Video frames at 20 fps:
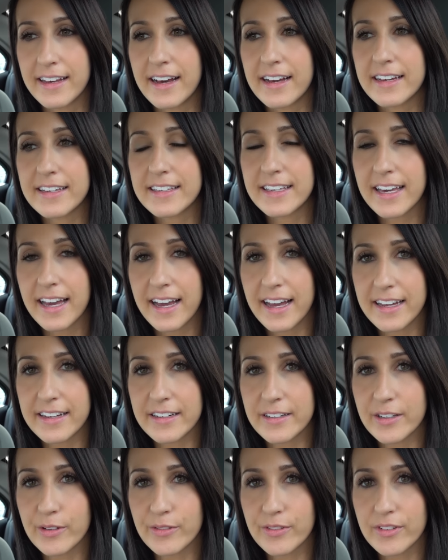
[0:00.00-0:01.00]

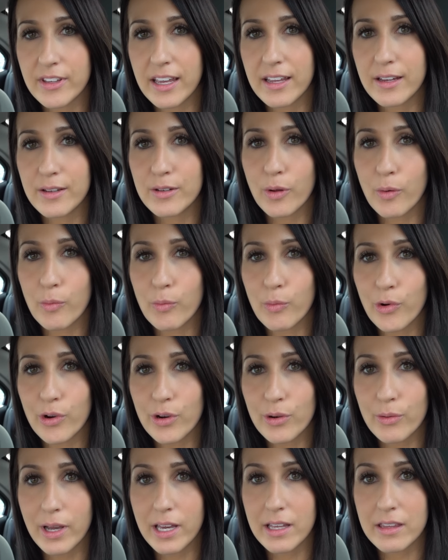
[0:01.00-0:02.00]
again, you've gained
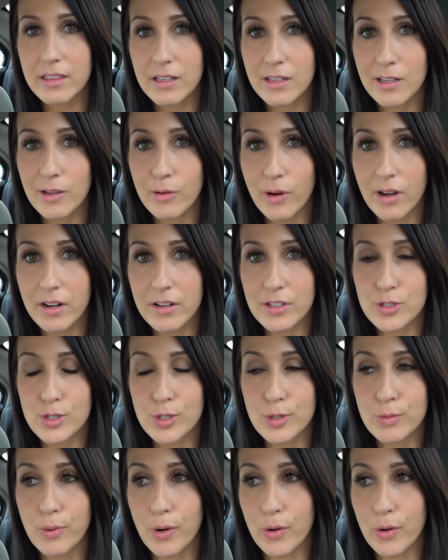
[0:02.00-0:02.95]
more weight than you wanted to